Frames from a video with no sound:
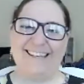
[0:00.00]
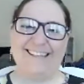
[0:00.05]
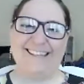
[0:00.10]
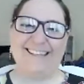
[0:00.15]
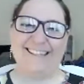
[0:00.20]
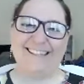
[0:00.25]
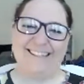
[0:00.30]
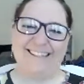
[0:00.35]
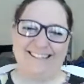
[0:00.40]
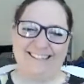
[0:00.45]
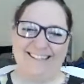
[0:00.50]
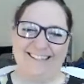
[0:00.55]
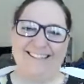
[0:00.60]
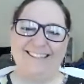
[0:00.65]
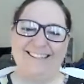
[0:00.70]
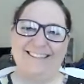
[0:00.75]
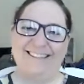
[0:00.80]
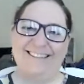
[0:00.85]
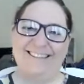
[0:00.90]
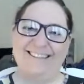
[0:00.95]

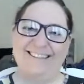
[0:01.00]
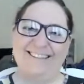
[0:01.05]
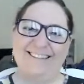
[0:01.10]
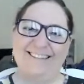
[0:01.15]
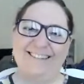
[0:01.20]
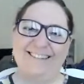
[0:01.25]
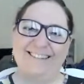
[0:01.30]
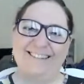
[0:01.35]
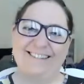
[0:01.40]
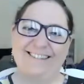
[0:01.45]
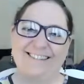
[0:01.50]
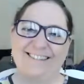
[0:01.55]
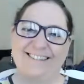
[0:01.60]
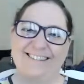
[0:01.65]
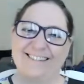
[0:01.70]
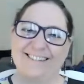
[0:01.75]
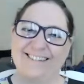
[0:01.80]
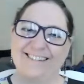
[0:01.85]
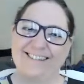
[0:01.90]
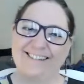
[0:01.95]

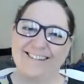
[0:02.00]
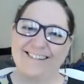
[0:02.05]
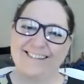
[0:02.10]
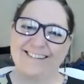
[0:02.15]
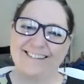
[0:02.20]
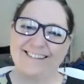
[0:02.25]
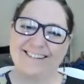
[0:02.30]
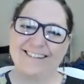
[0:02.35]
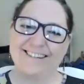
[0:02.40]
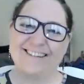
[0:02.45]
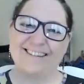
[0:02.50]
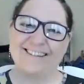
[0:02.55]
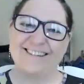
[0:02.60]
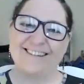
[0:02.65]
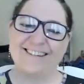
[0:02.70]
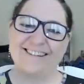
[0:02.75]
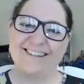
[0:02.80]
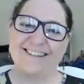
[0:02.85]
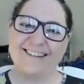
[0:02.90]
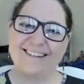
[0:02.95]

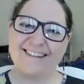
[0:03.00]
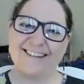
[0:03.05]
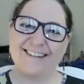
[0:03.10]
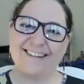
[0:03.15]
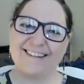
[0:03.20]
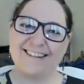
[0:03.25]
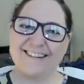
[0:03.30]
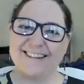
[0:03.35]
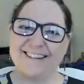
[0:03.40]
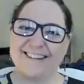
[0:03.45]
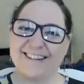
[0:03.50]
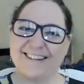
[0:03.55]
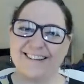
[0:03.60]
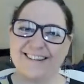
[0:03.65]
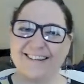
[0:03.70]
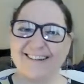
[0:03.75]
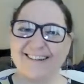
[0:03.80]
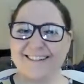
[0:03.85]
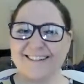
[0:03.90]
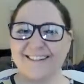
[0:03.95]

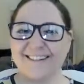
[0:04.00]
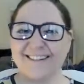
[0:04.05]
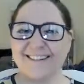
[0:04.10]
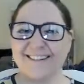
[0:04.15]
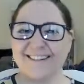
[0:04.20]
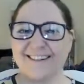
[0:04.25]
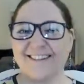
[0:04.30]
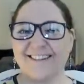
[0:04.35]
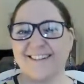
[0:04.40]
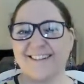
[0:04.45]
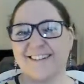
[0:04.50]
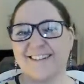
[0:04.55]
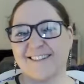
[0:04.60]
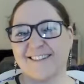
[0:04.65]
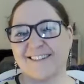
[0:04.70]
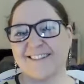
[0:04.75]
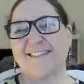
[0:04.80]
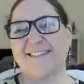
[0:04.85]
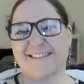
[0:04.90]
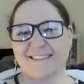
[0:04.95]

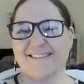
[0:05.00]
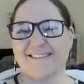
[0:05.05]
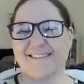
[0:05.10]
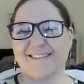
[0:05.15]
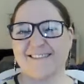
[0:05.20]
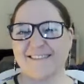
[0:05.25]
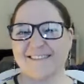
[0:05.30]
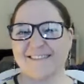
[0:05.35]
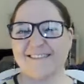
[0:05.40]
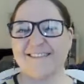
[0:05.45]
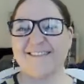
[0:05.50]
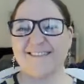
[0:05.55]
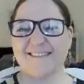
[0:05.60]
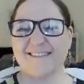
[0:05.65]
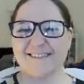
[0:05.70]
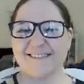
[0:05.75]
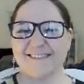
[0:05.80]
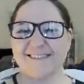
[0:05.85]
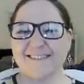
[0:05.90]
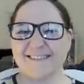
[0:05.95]

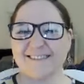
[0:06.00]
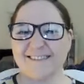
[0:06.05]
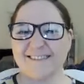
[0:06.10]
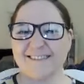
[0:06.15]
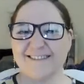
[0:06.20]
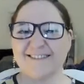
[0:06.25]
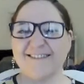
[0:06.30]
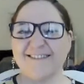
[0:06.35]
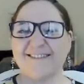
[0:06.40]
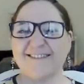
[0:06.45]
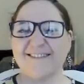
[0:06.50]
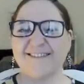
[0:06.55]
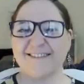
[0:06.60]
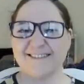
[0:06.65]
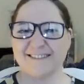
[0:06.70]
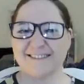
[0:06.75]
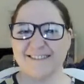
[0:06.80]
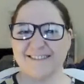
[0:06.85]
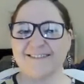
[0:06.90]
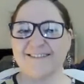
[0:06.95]

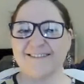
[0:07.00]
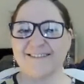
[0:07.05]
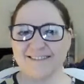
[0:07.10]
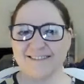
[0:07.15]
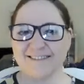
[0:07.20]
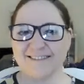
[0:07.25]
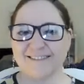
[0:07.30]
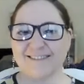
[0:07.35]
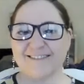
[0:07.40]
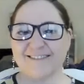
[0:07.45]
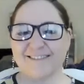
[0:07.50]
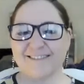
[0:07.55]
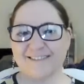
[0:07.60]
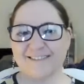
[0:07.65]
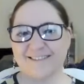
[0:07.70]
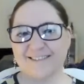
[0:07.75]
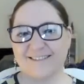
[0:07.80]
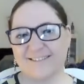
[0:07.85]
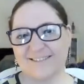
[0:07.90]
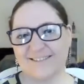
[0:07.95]
(not speaking)